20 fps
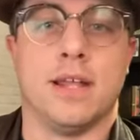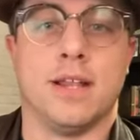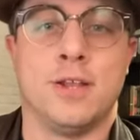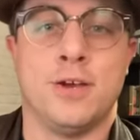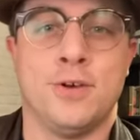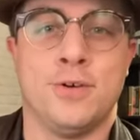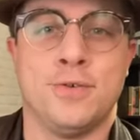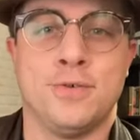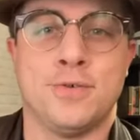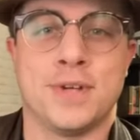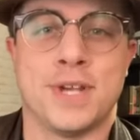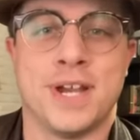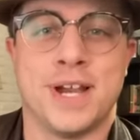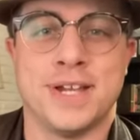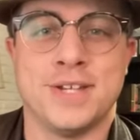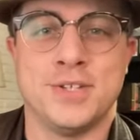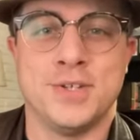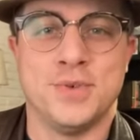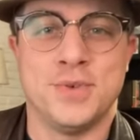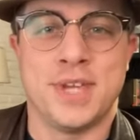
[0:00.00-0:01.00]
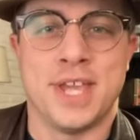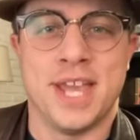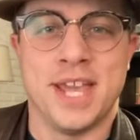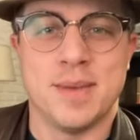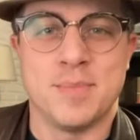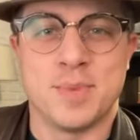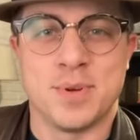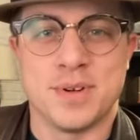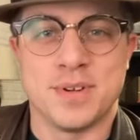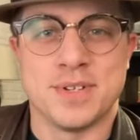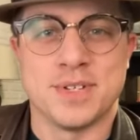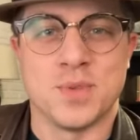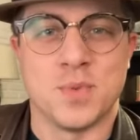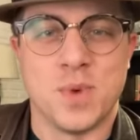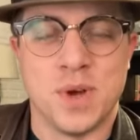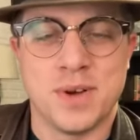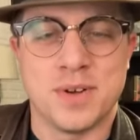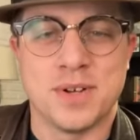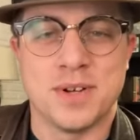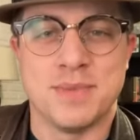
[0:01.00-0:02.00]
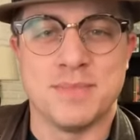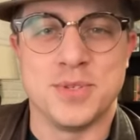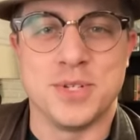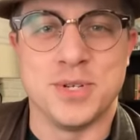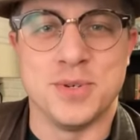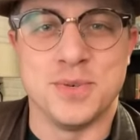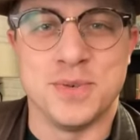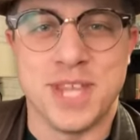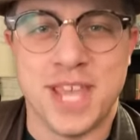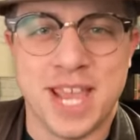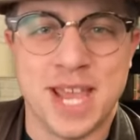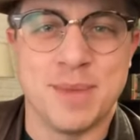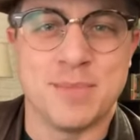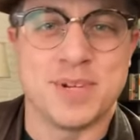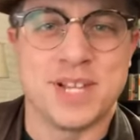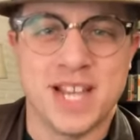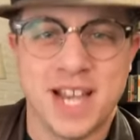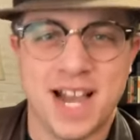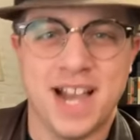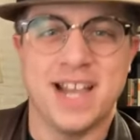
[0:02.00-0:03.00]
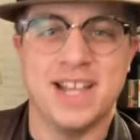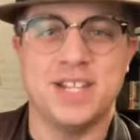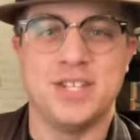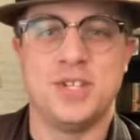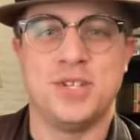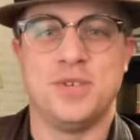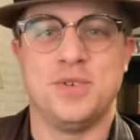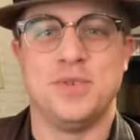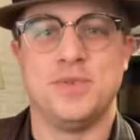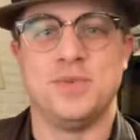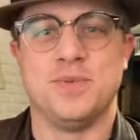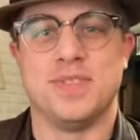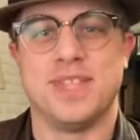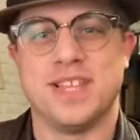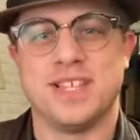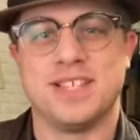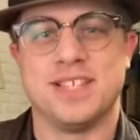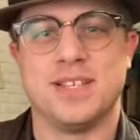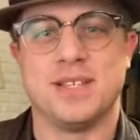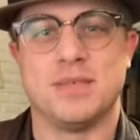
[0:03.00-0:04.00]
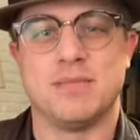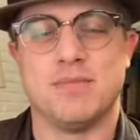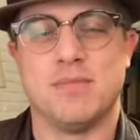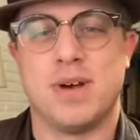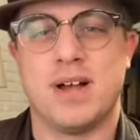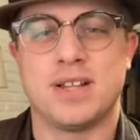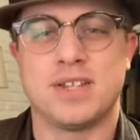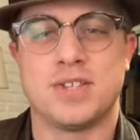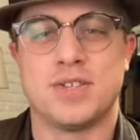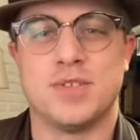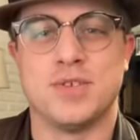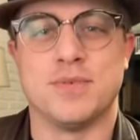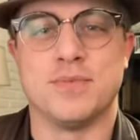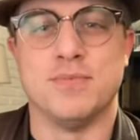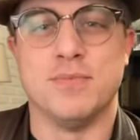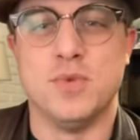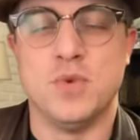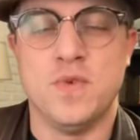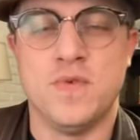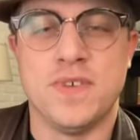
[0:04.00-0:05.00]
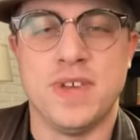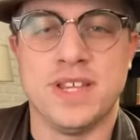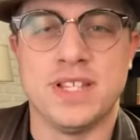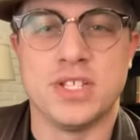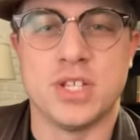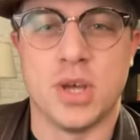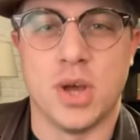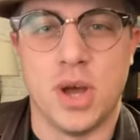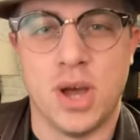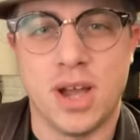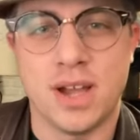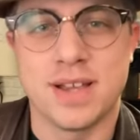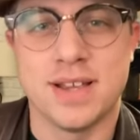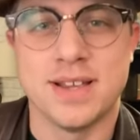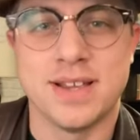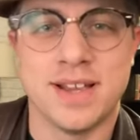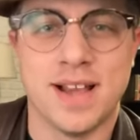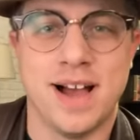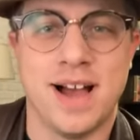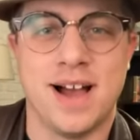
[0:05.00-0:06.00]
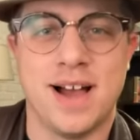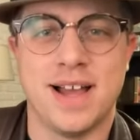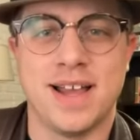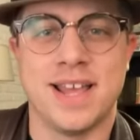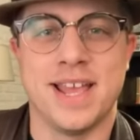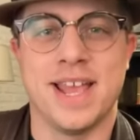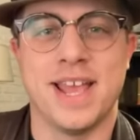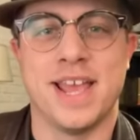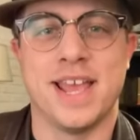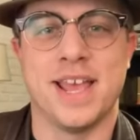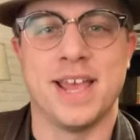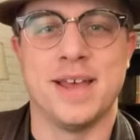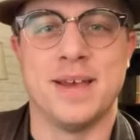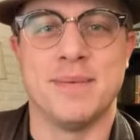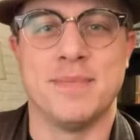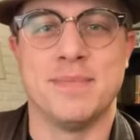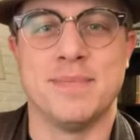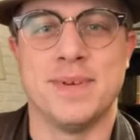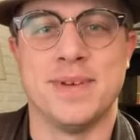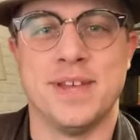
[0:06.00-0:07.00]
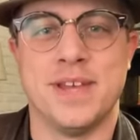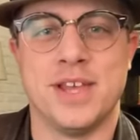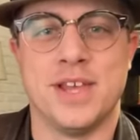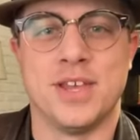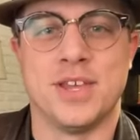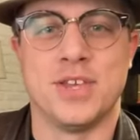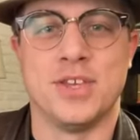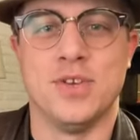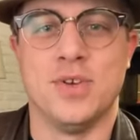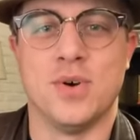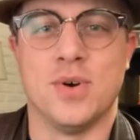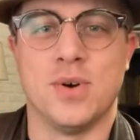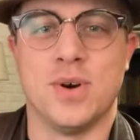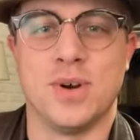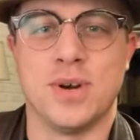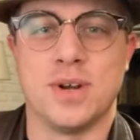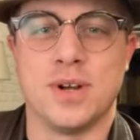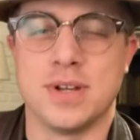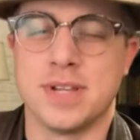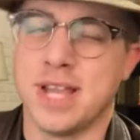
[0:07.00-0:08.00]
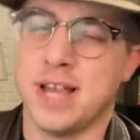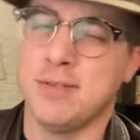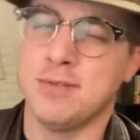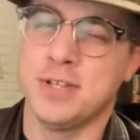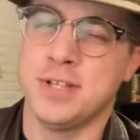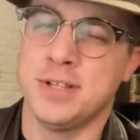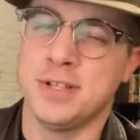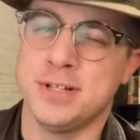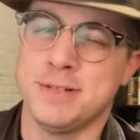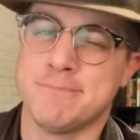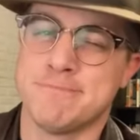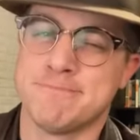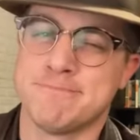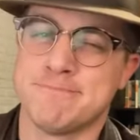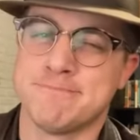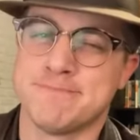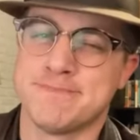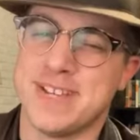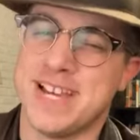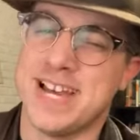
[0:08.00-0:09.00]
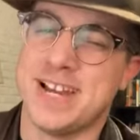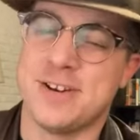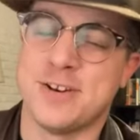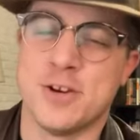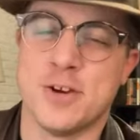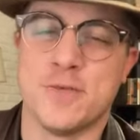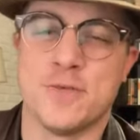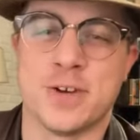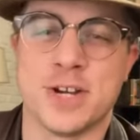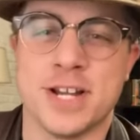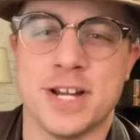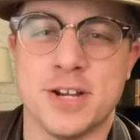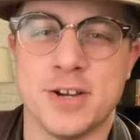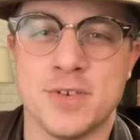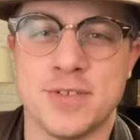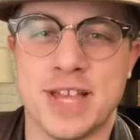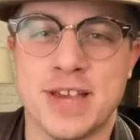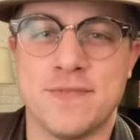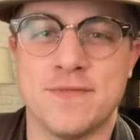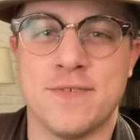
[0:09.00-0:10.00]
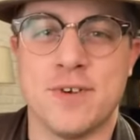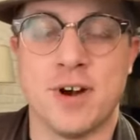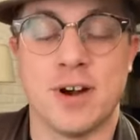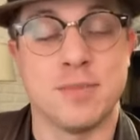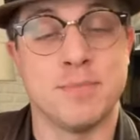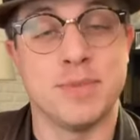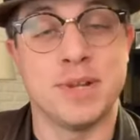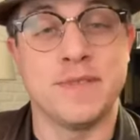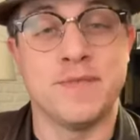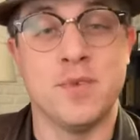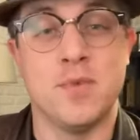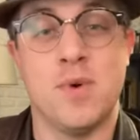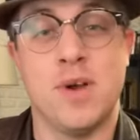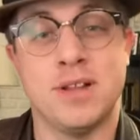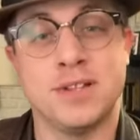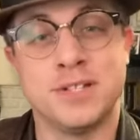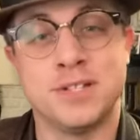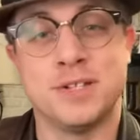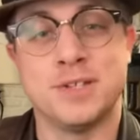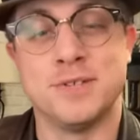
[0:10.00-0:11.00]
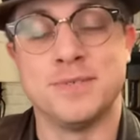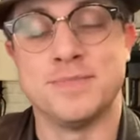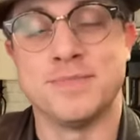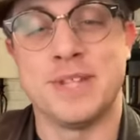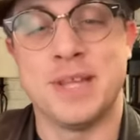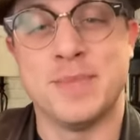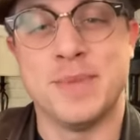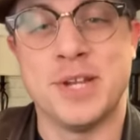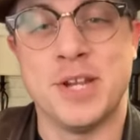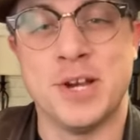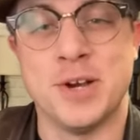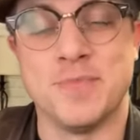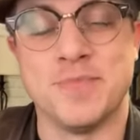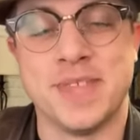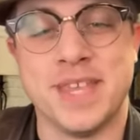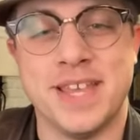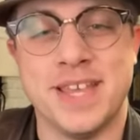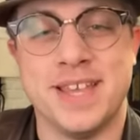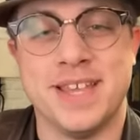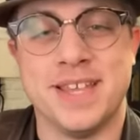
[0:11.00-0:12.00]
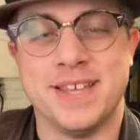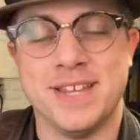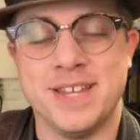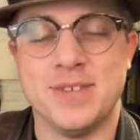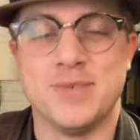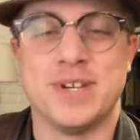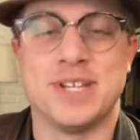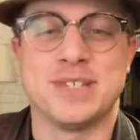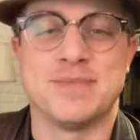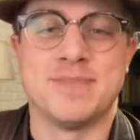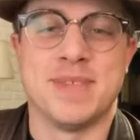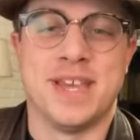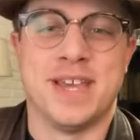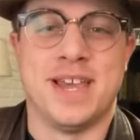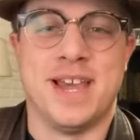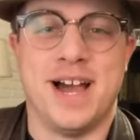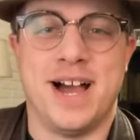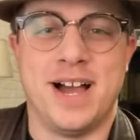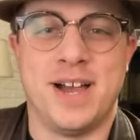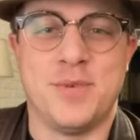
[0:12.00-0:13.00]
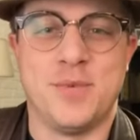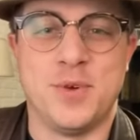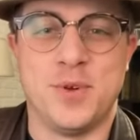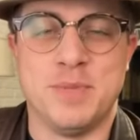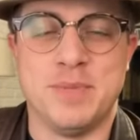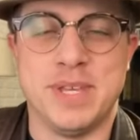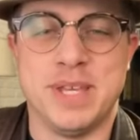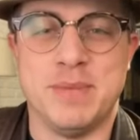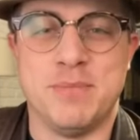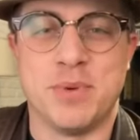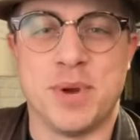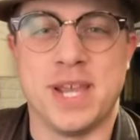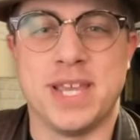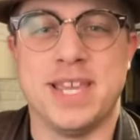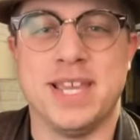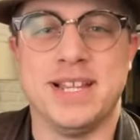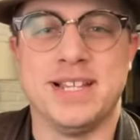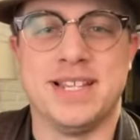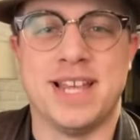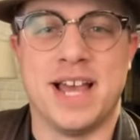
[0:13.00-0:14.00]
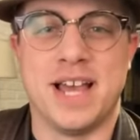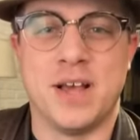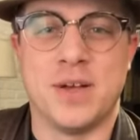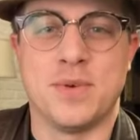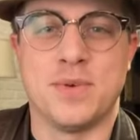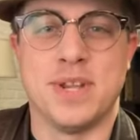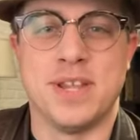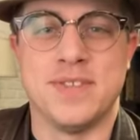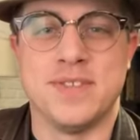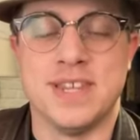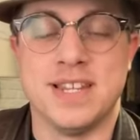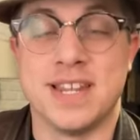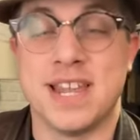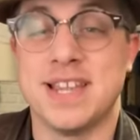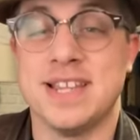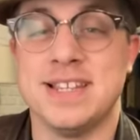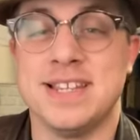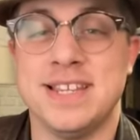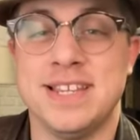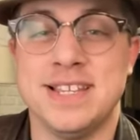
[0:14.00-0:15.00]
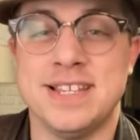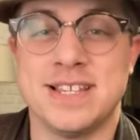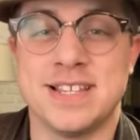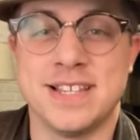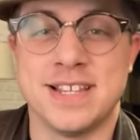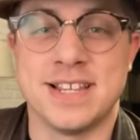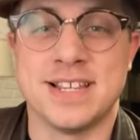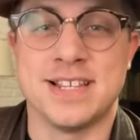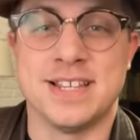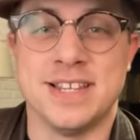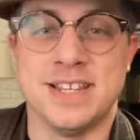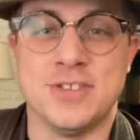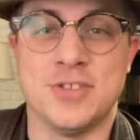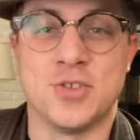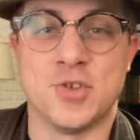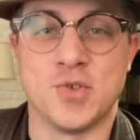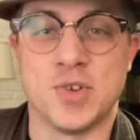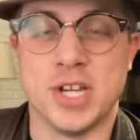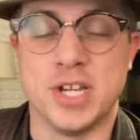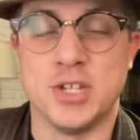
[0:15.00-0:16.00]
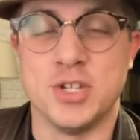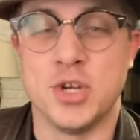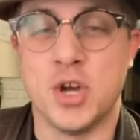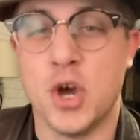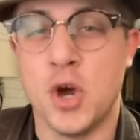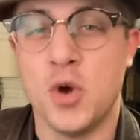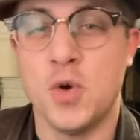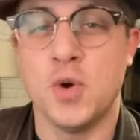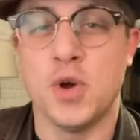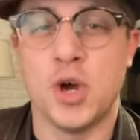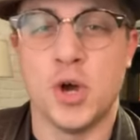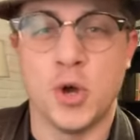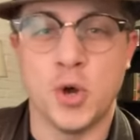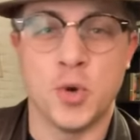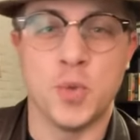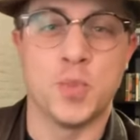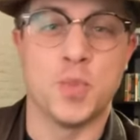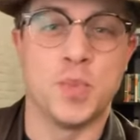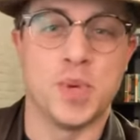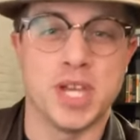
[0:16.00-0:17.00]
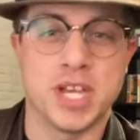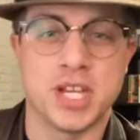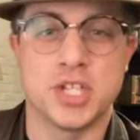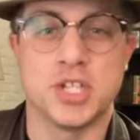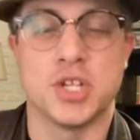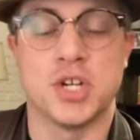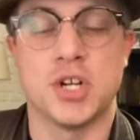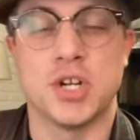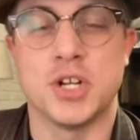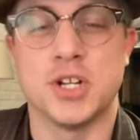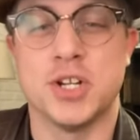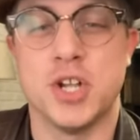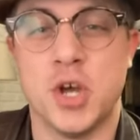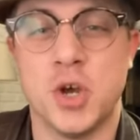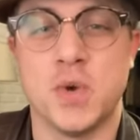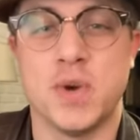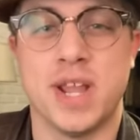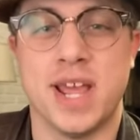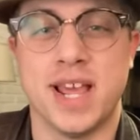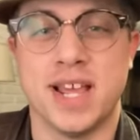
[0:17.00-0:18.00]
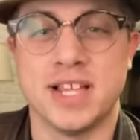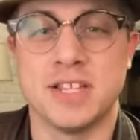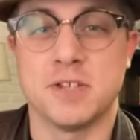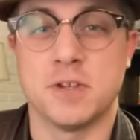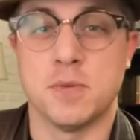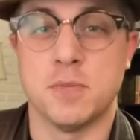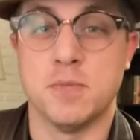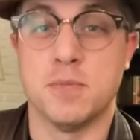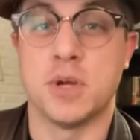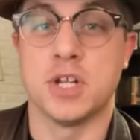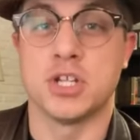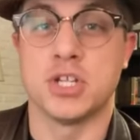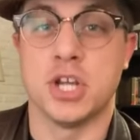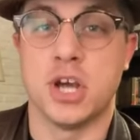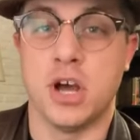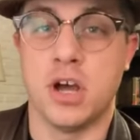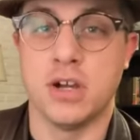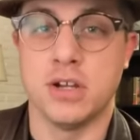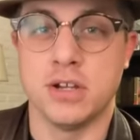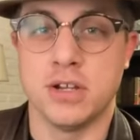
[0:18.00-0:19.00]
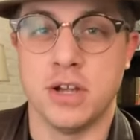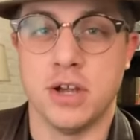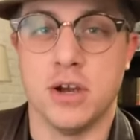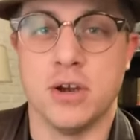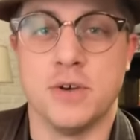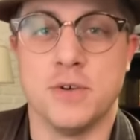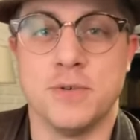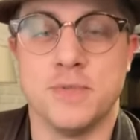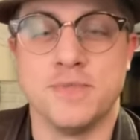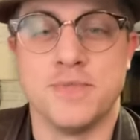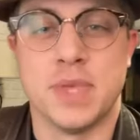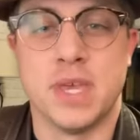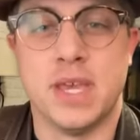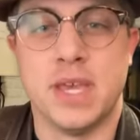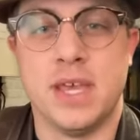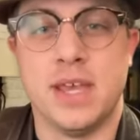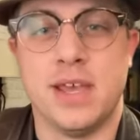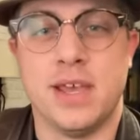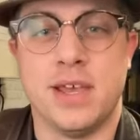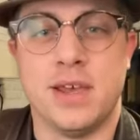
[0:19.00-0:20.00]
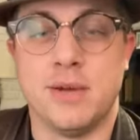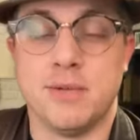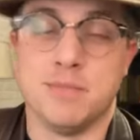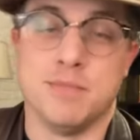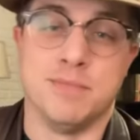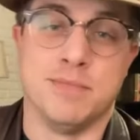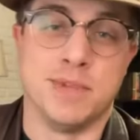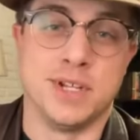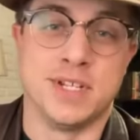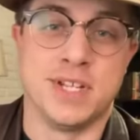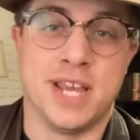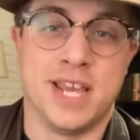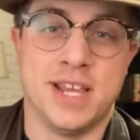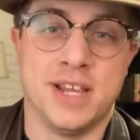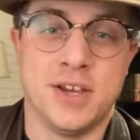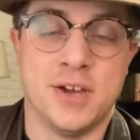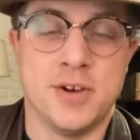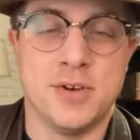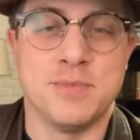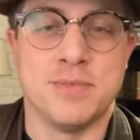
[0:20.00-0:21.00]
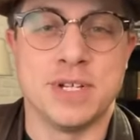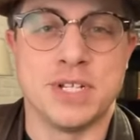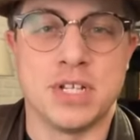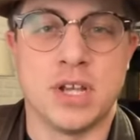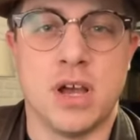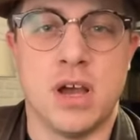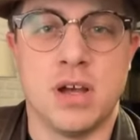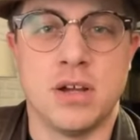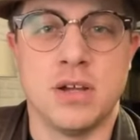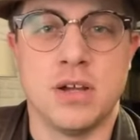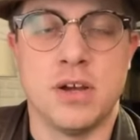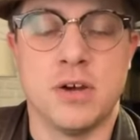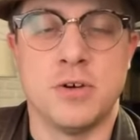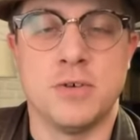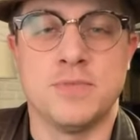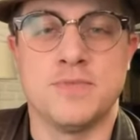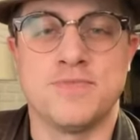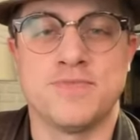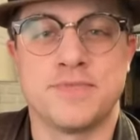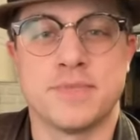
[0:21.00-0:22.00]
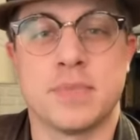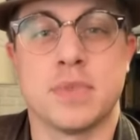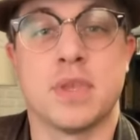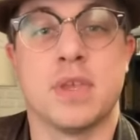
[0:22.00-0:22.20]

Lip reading: Hello, Kaiju campers. Welcome to Camp Kaiju. This is Monster Movie Talk. I am your counselor. I don't know if we're going to go that far, but if you want to, let me know. Anyways, I will be breaking down the 1963 Toho picture known as Matango. Matango, Matango.